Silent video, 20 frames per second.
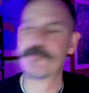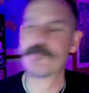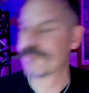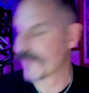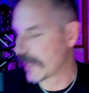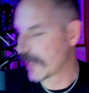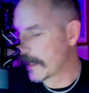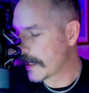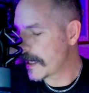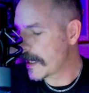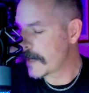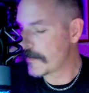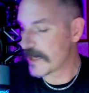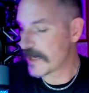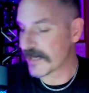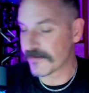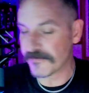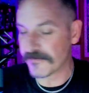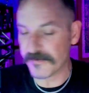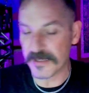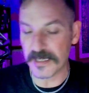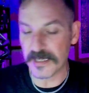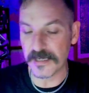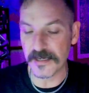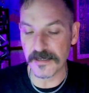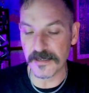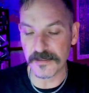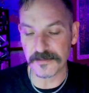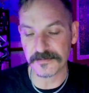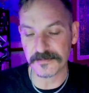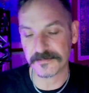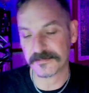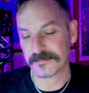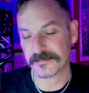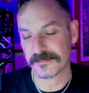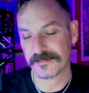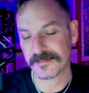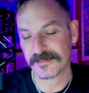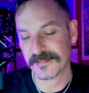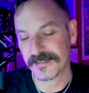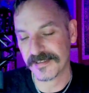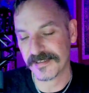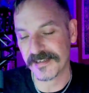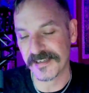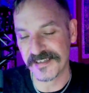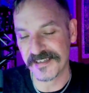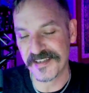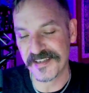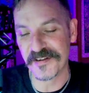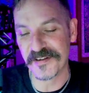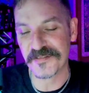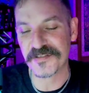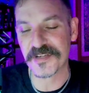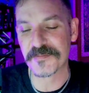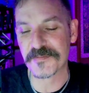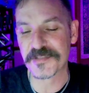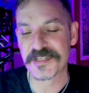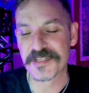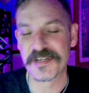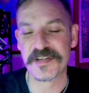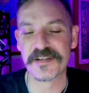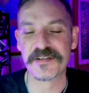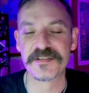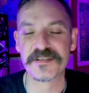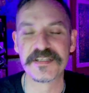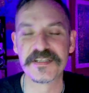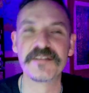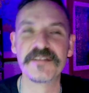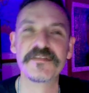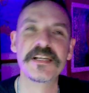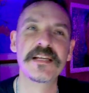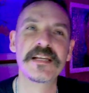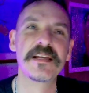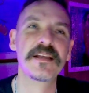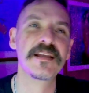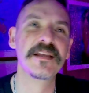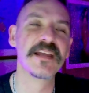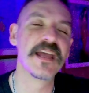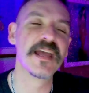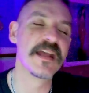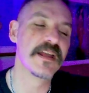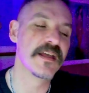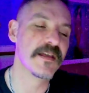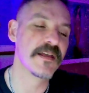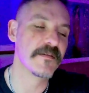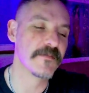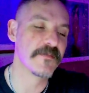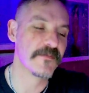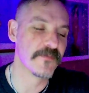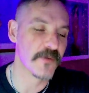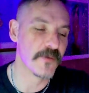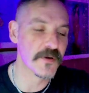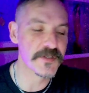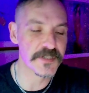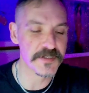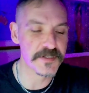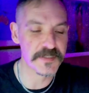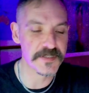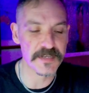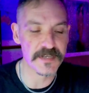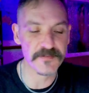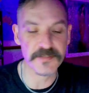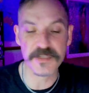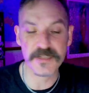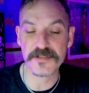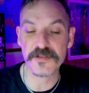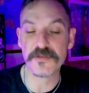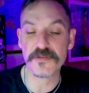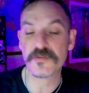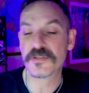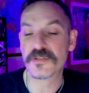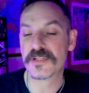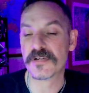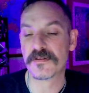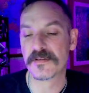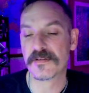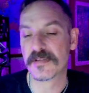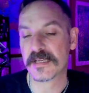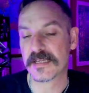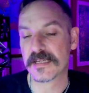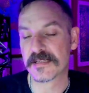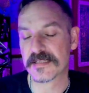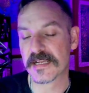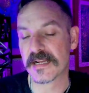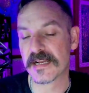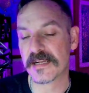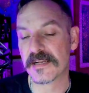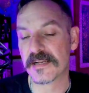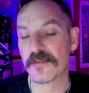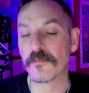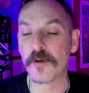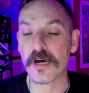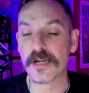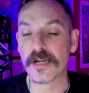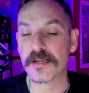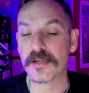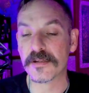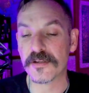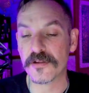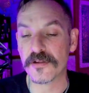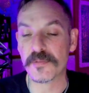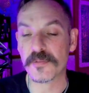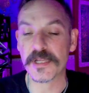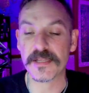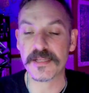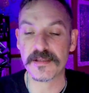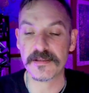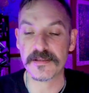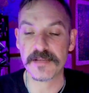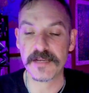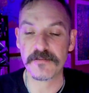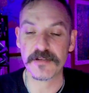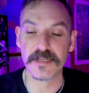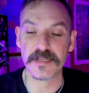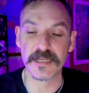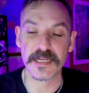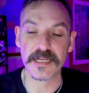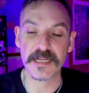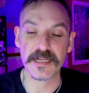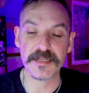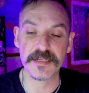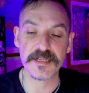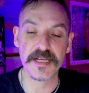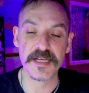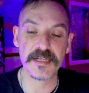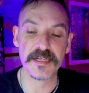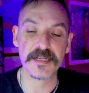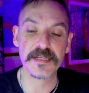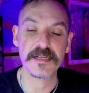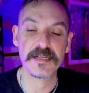you got to make a video, you know, jumpstart yourself. You got to force yourself to do certain things that I didn't want to do, but they really needed done.